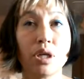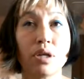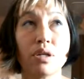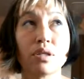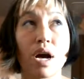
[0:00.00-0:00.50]

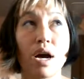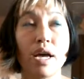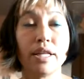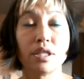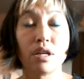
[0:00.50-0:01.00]
because
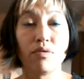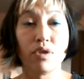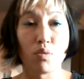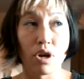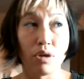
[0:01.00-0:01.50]
instead of
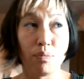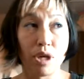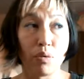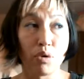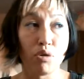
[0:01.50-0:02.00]
this one
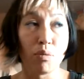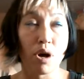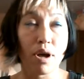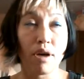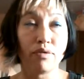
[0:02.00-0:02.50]
big room,
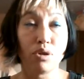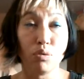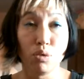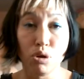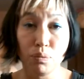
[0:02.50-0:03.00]
I'll have
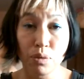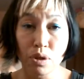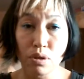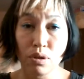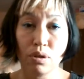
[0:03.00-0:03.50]
2
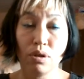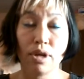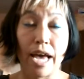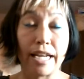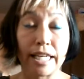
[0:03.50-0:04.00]
rooms
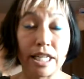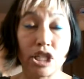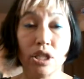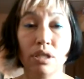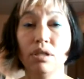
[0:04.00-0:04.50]
and a
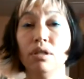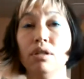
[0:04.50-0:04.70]
kitchen.